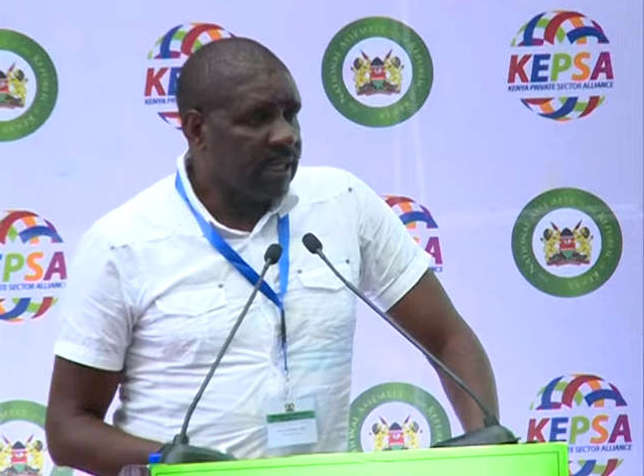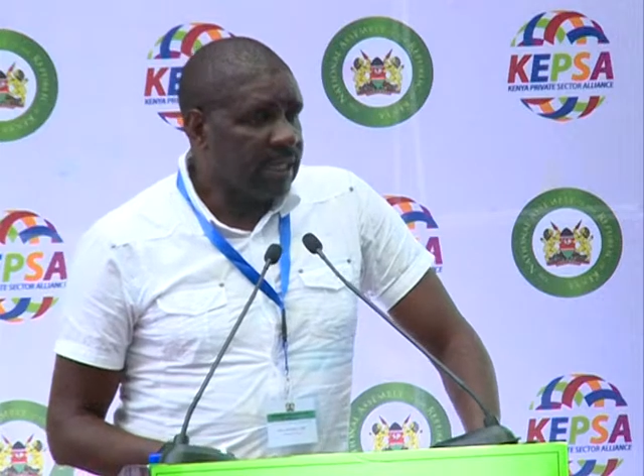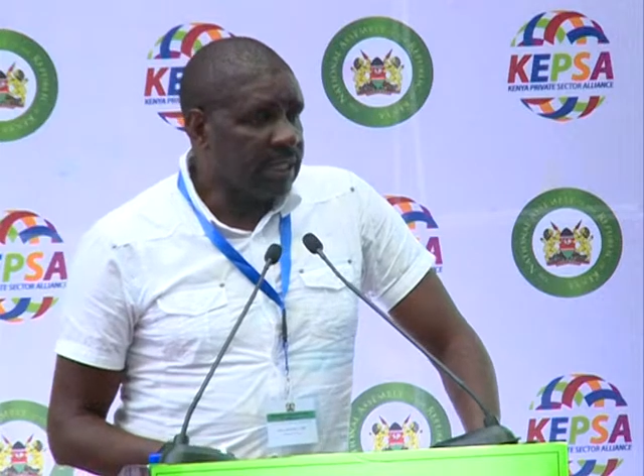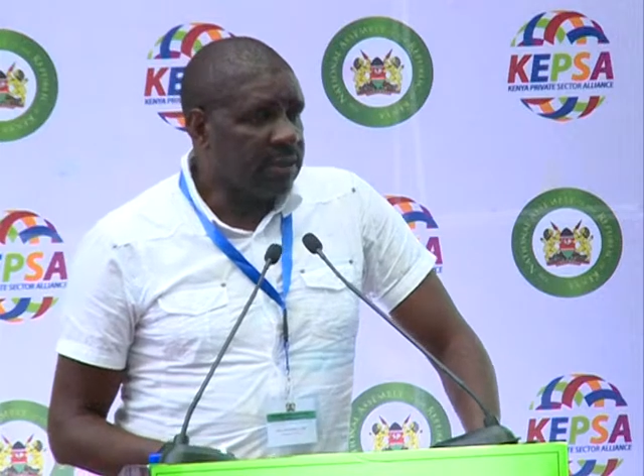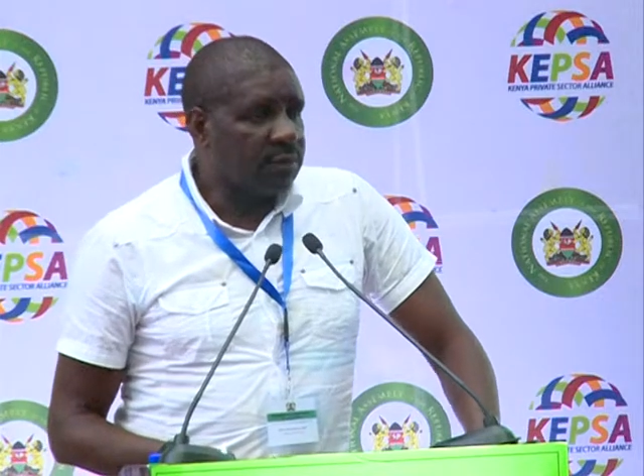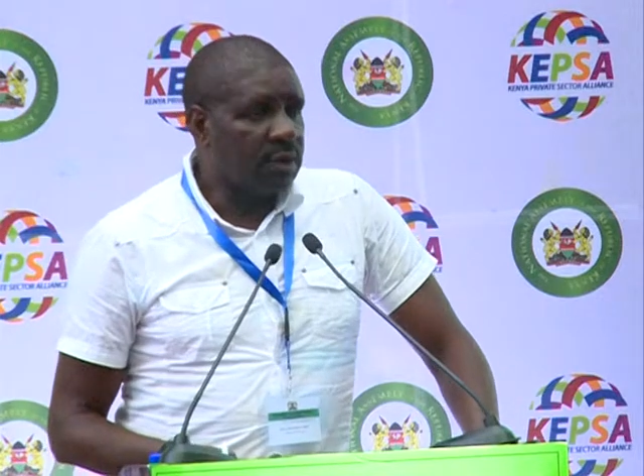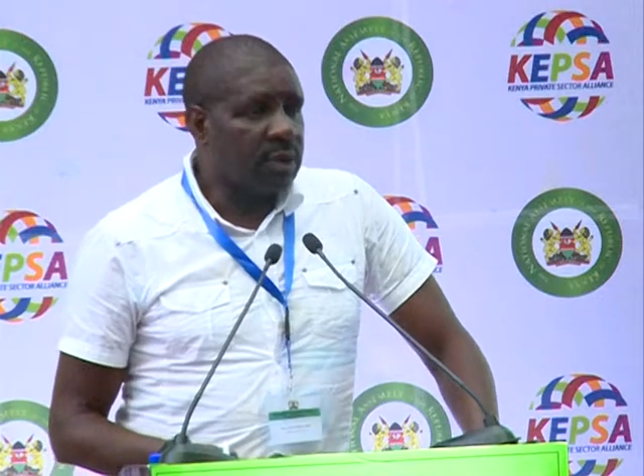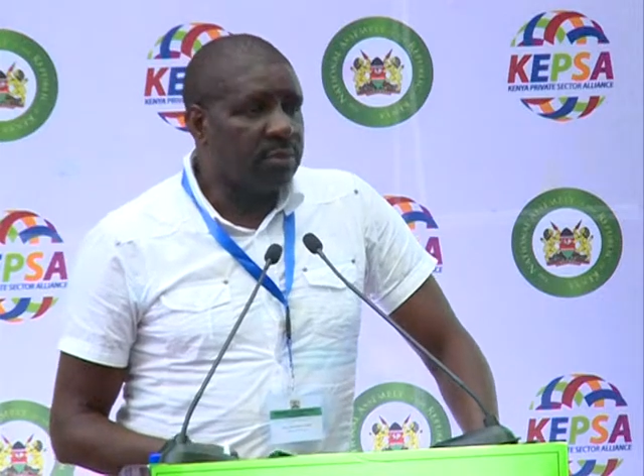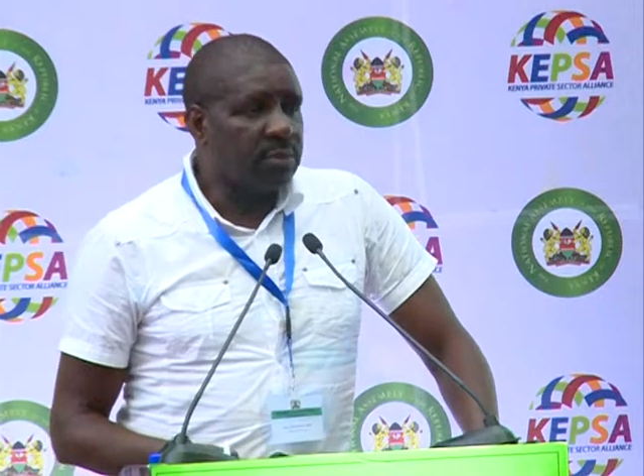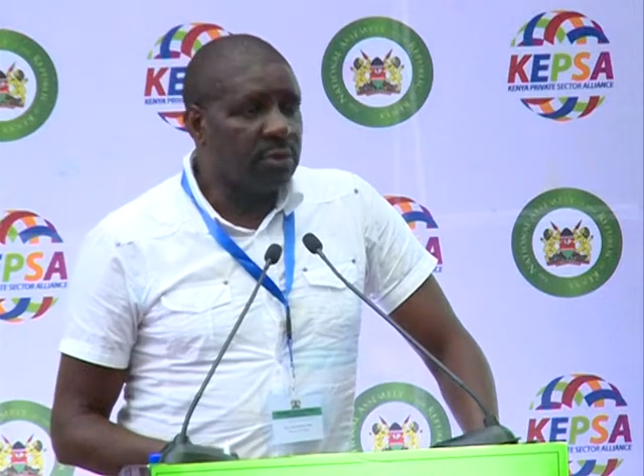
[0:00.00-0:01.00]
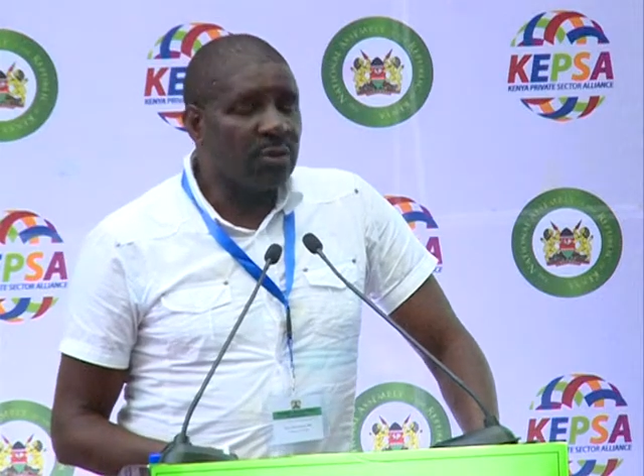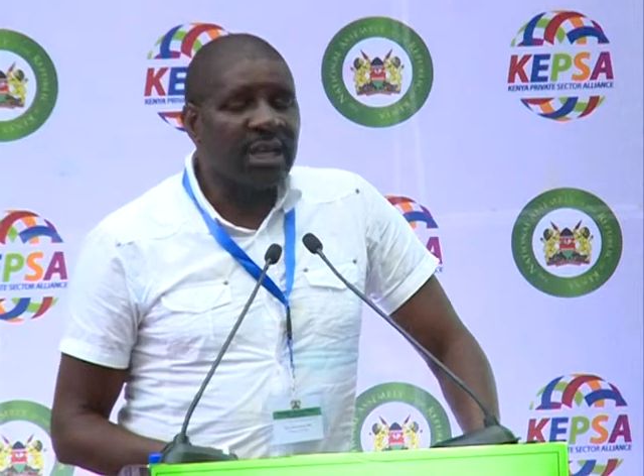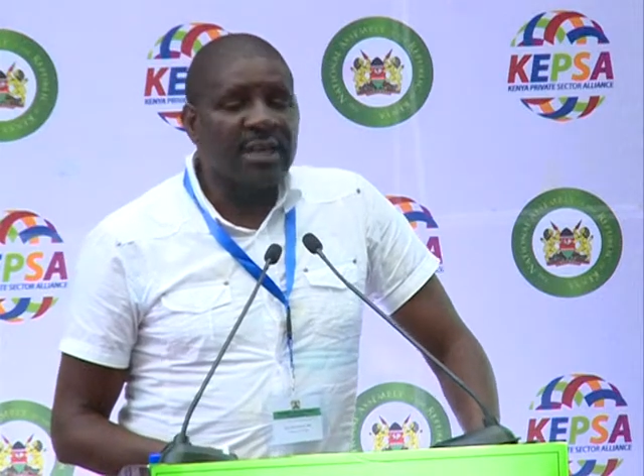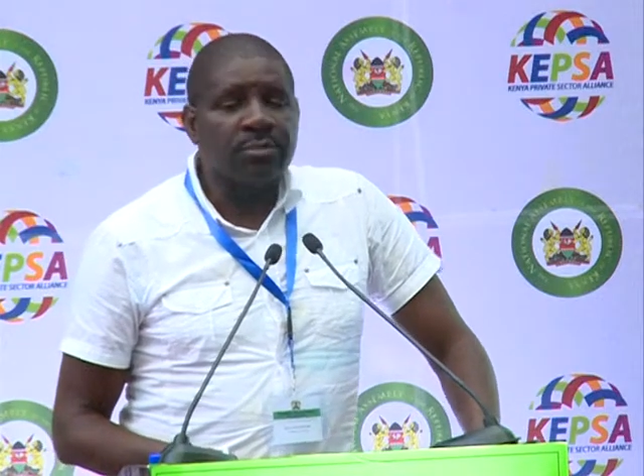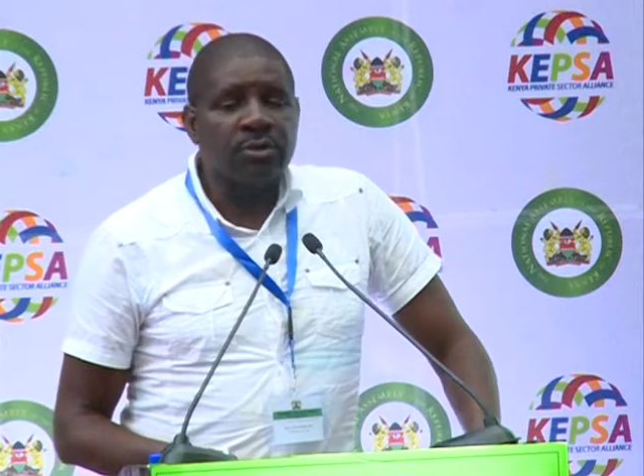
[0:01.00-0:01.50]
that if you
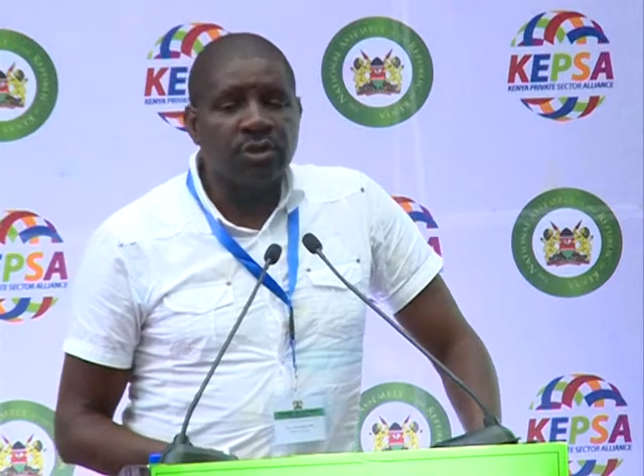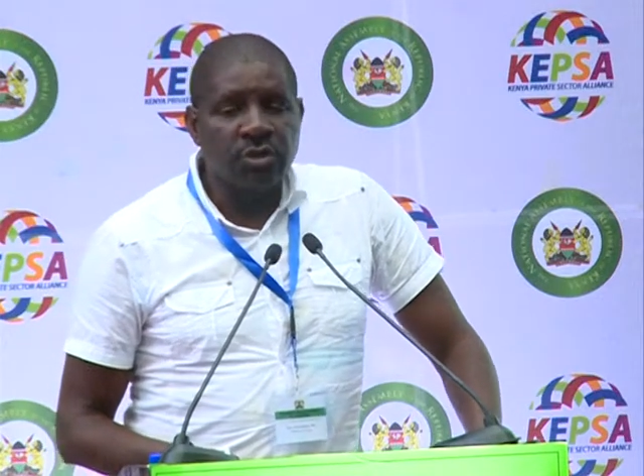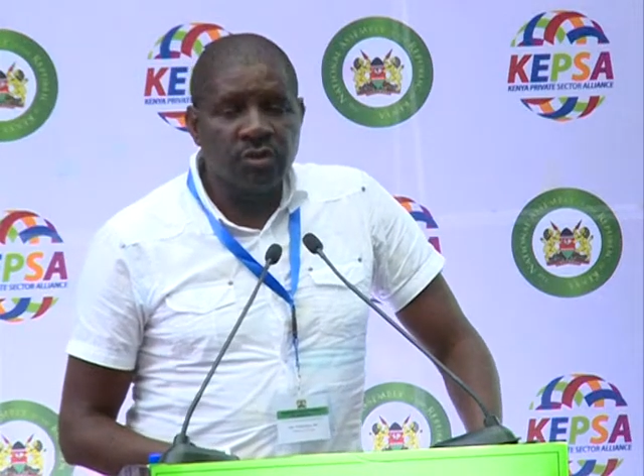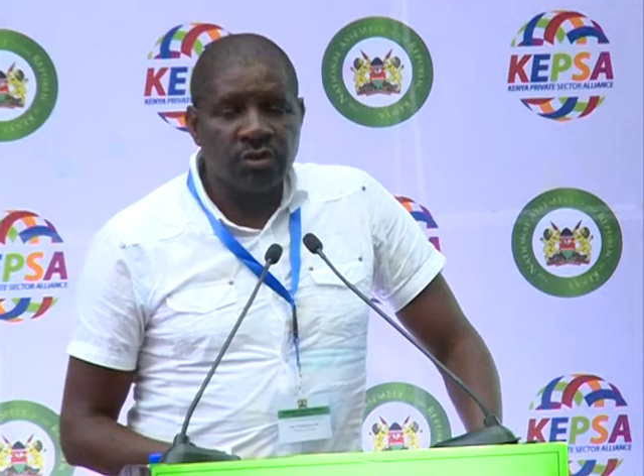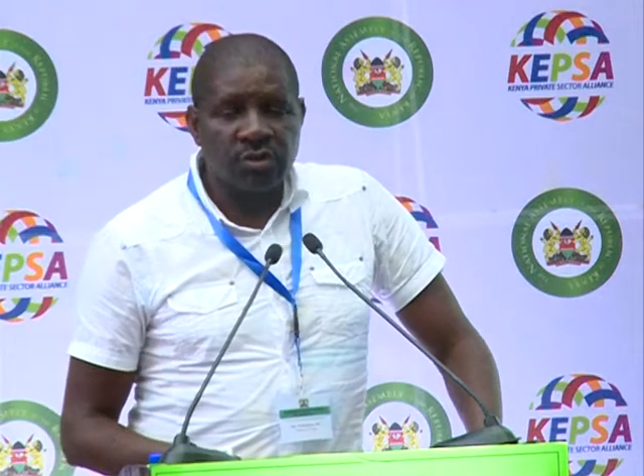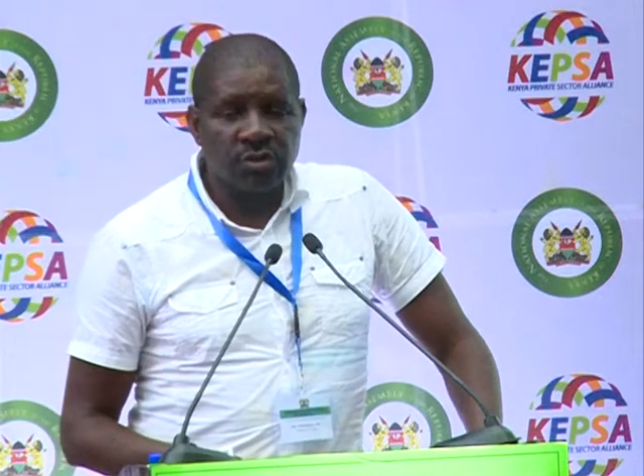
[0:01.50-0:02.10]
can produce